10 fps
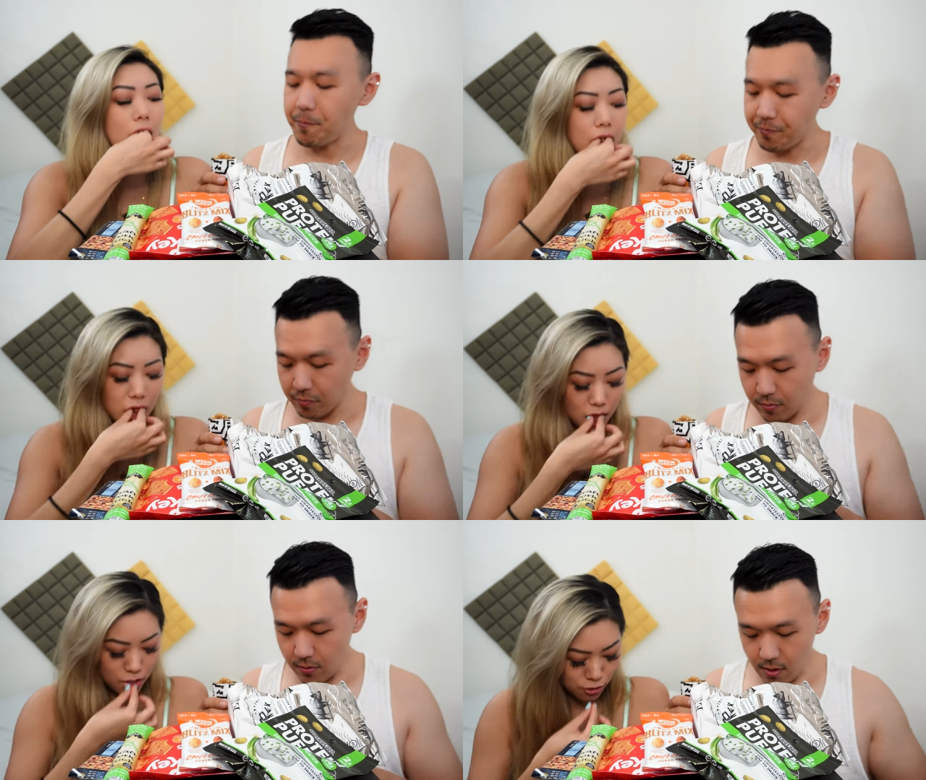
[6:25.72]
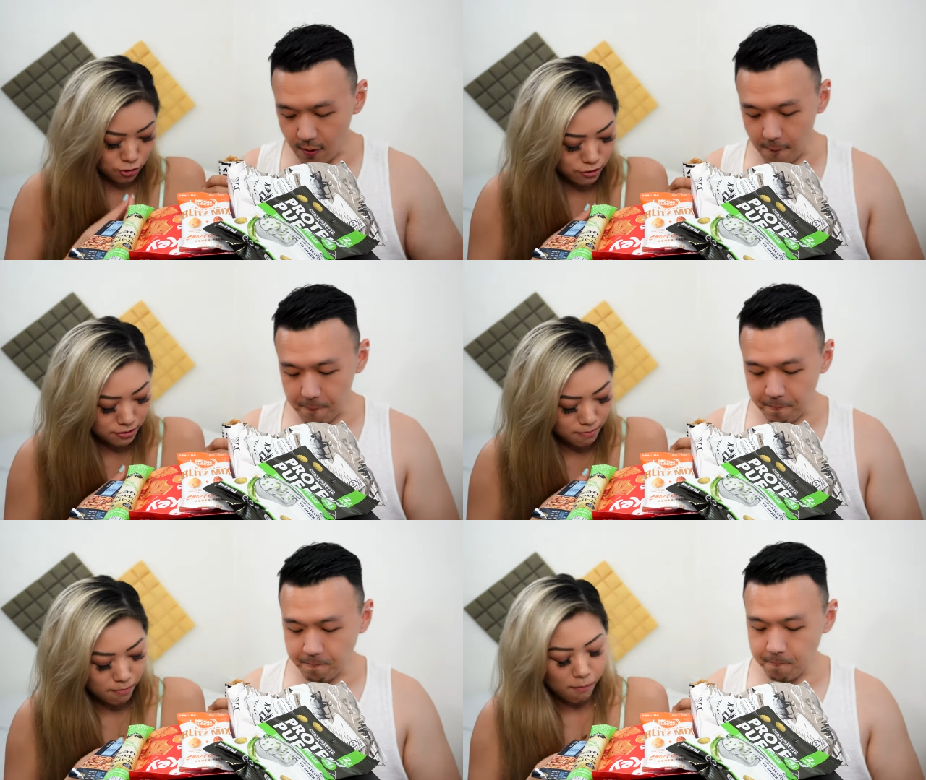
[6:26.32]
Speaker 1: Well,
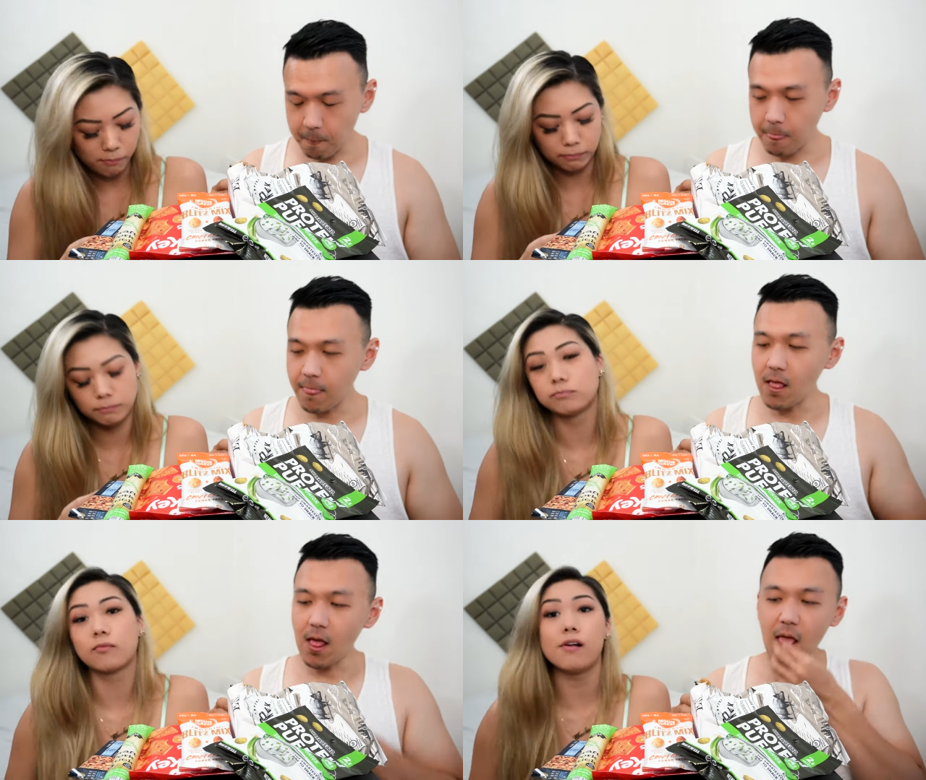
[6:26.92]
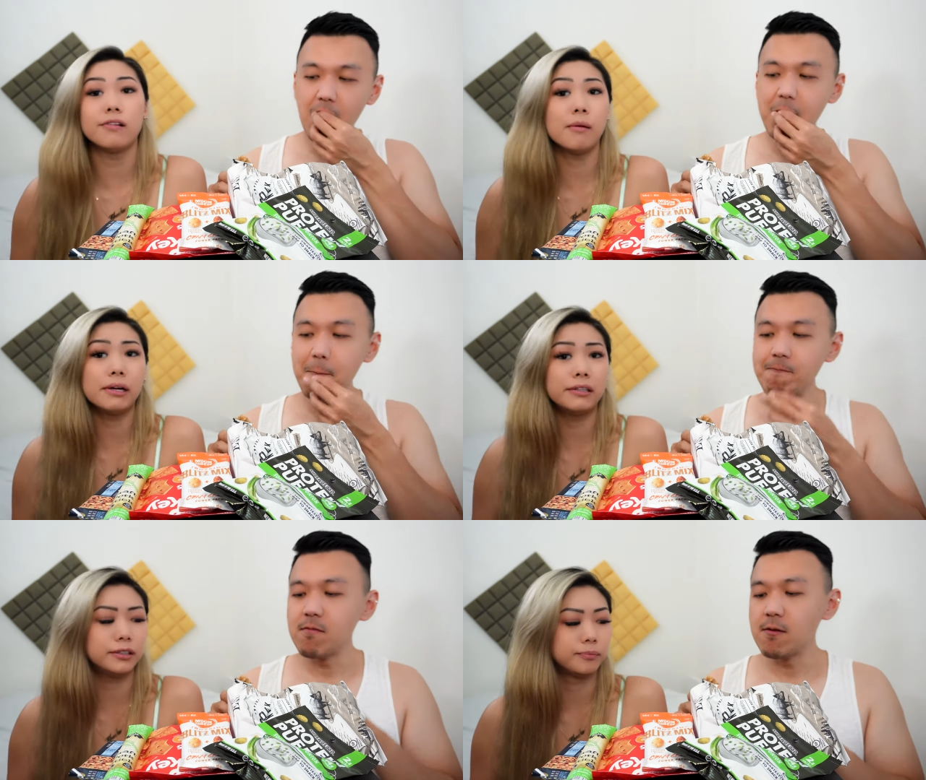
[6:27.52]
shit. it's not
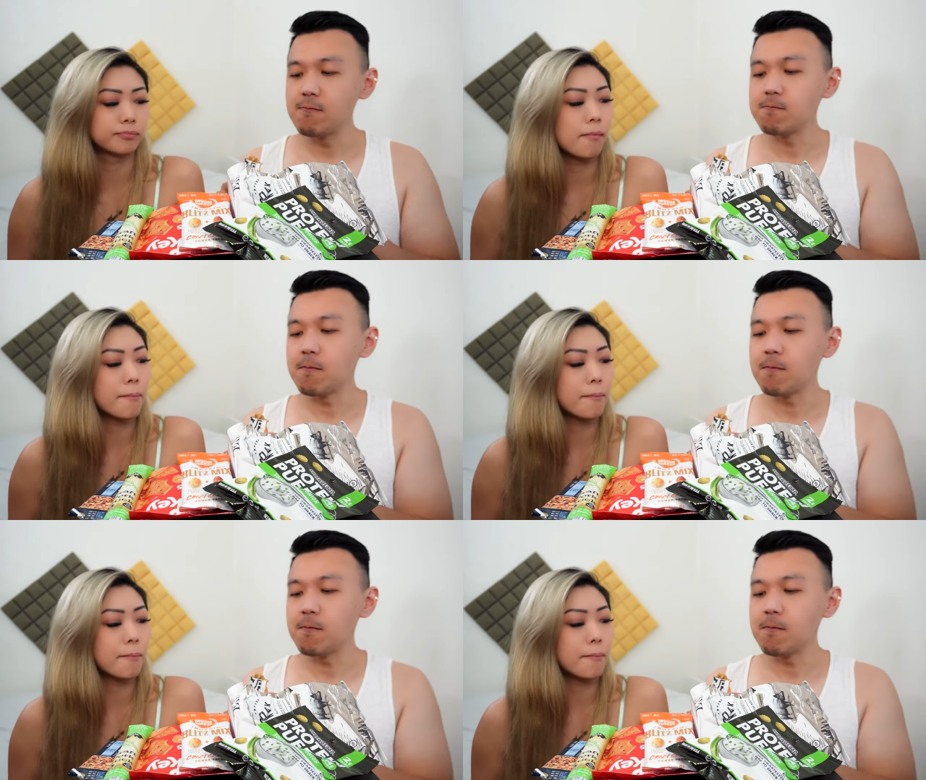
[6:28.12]
bad at all.